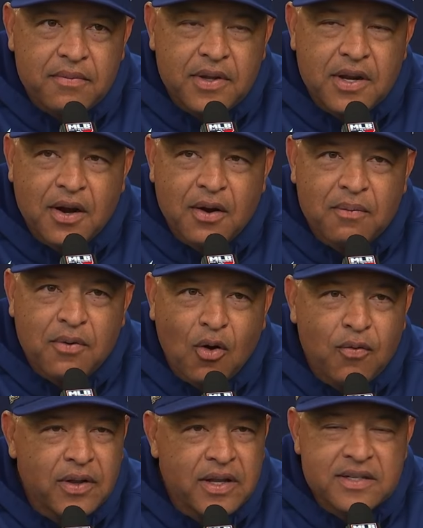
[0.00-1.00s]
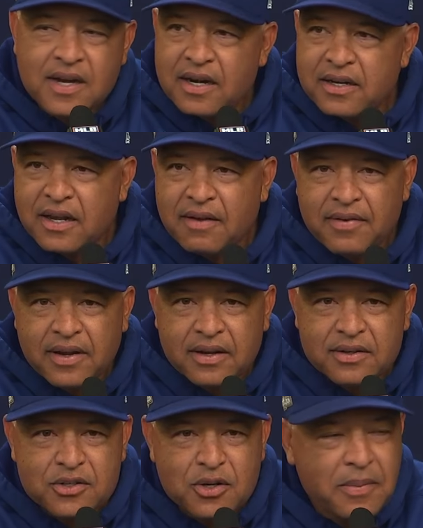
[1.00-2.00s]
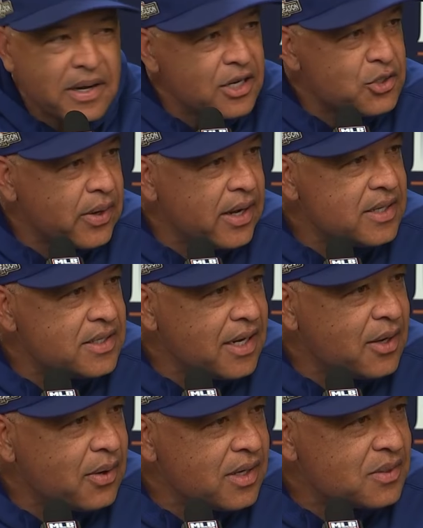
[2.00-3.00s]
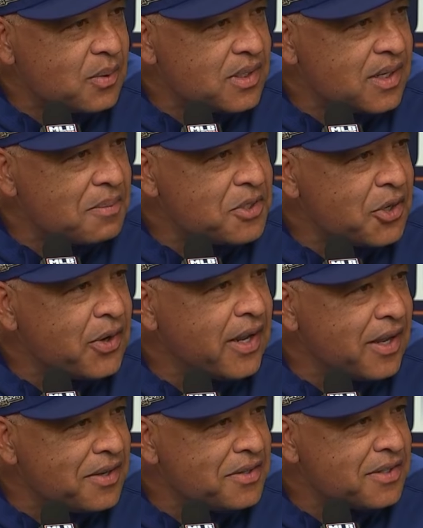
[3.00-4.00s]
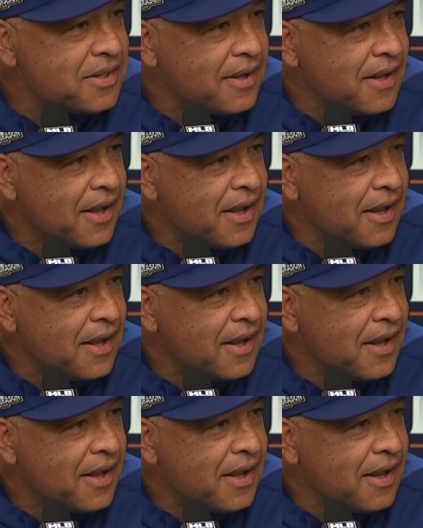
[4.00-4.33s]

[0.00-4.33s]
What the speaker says: You know, hopefully he's not giving too many trade secrets, which I'm sure he is.